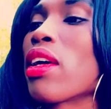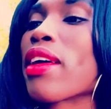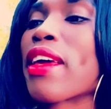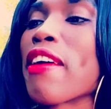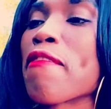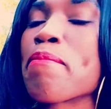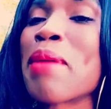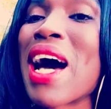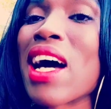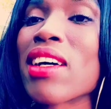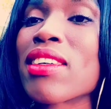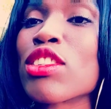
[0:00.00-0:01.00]
give
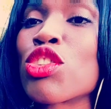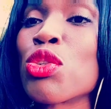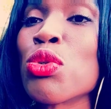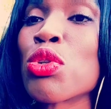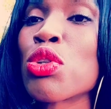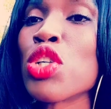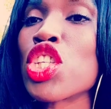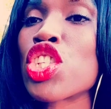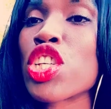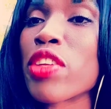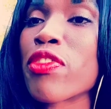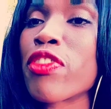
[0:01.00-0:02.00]
back, do good
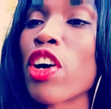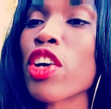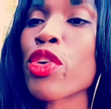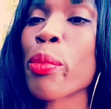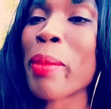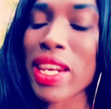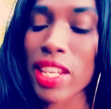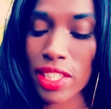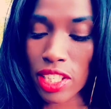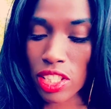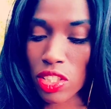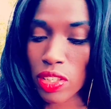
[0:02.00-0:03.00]
shit for
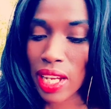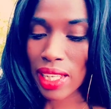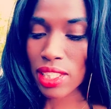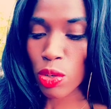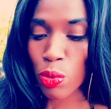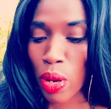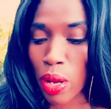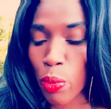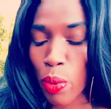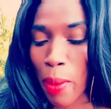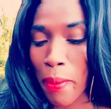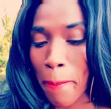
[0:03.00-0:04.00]
humanity. So that's the re
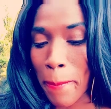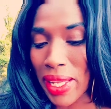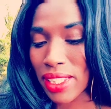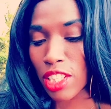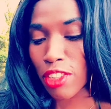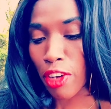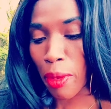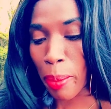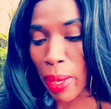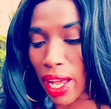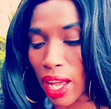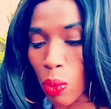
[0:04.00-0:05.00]
rebel message for
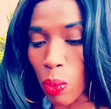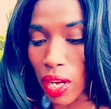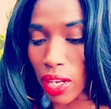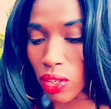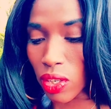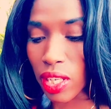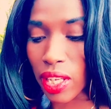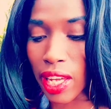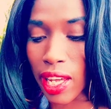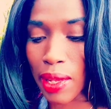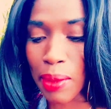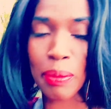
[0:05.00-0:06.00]
part one,
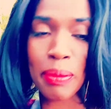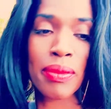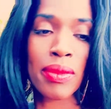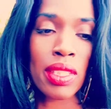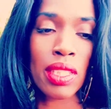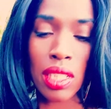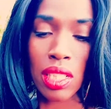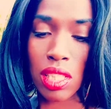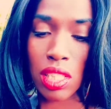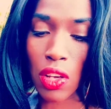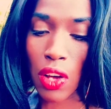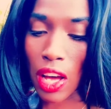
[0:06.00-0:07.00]
okay?
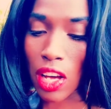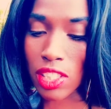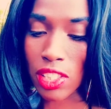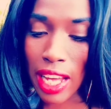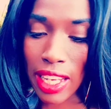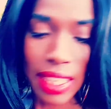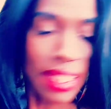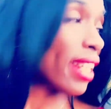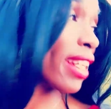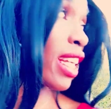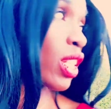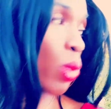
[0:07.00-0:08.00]
So I also get a
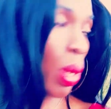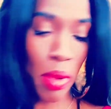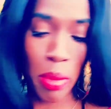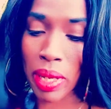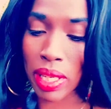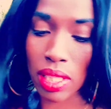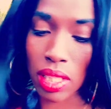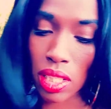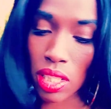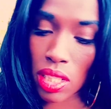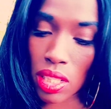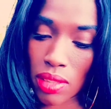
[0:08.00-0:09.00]
next rebel
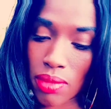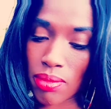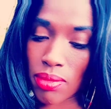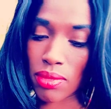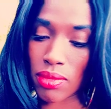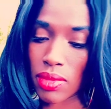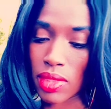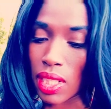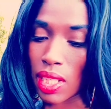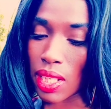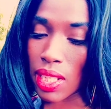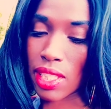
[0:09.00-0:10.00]
message.
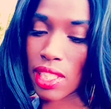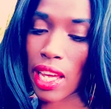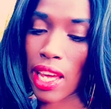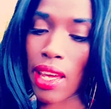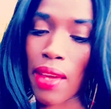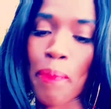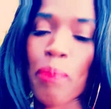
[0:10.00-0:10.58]
It says,